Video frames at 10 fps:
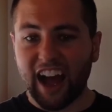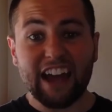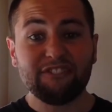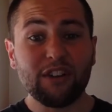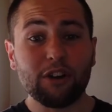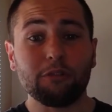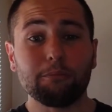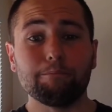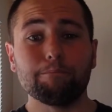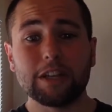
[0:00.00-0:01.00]
I
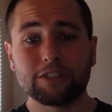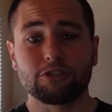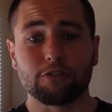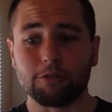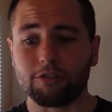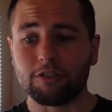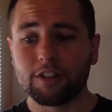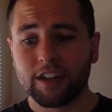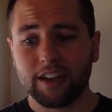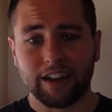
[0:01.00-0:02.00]
felt miserable.
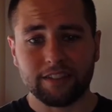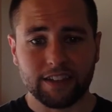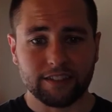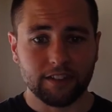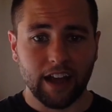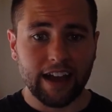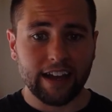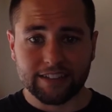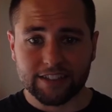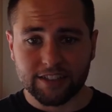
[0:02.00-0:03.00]
And then I
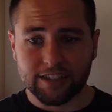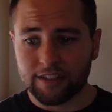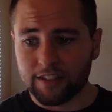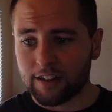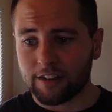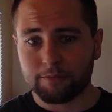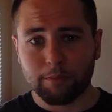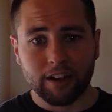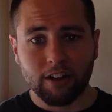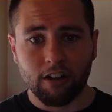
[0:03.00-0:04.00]
had to sit there in
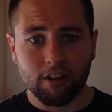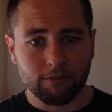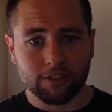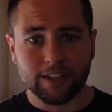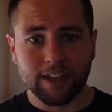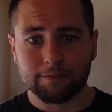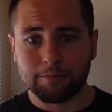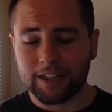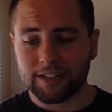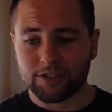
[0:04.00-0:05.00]
my car for 10
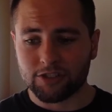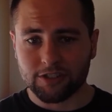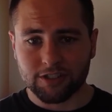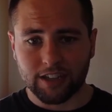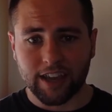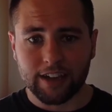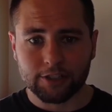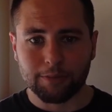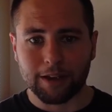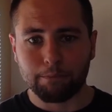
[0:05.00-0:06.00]
minutes just to
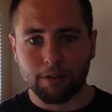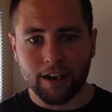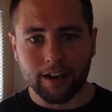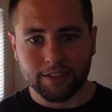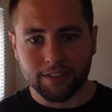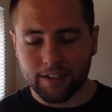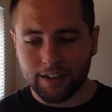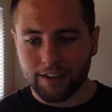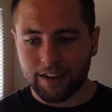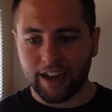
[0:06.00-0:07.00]
catch my breath,
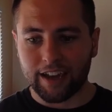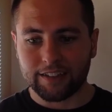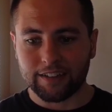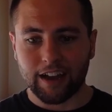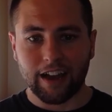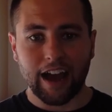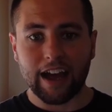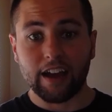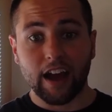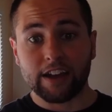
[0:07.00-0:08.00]
and
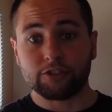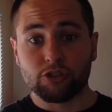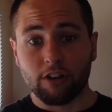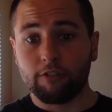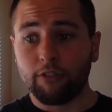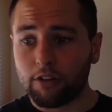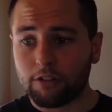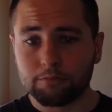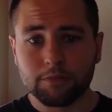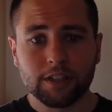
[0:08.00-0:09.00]
I drove
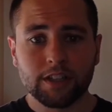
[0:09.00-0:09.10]
home.